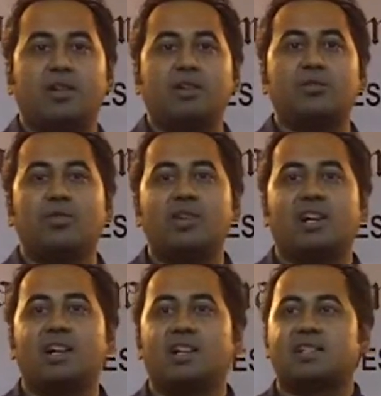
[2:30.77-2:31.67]
when you don't
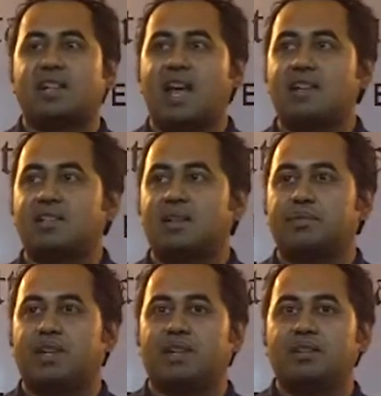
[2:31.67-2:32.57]
understand
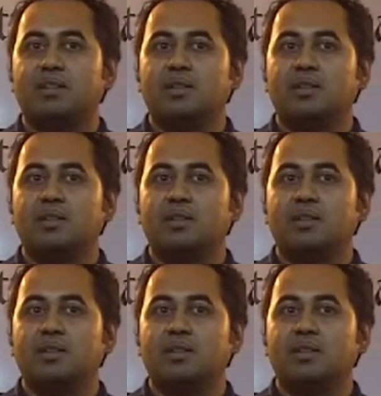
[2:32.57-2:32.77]
something,